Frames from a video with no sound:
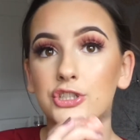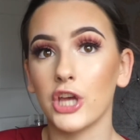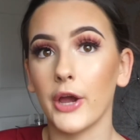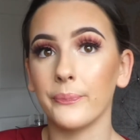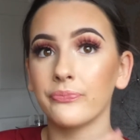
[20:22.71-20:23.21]

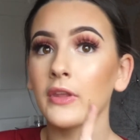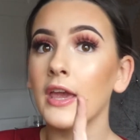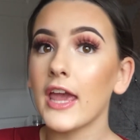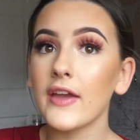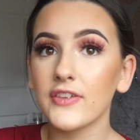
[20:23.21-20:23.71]
So
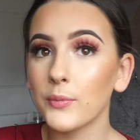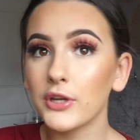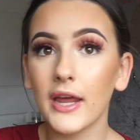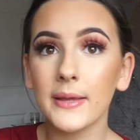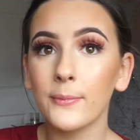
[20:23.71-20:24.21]
if you
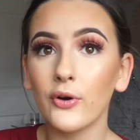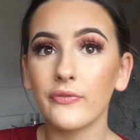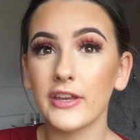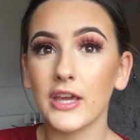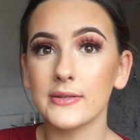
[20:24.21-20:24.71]
want any more
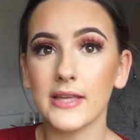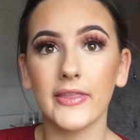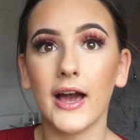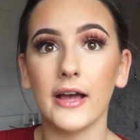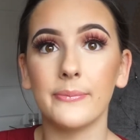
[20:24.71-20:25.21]
videos like
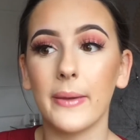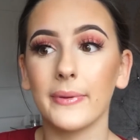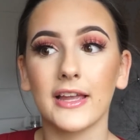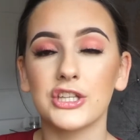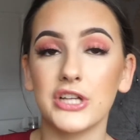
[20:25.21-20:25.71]
that, maybe
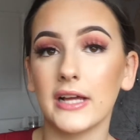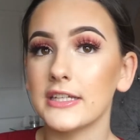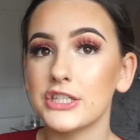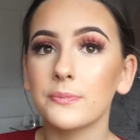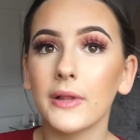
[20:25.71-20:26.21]
like a
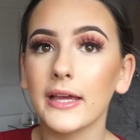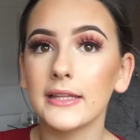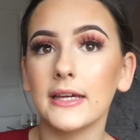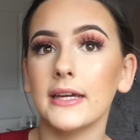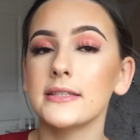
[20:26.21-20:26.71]
challenge
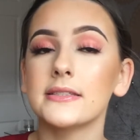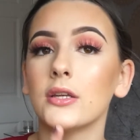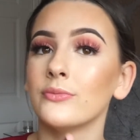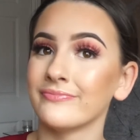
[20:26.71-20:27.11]
playlist,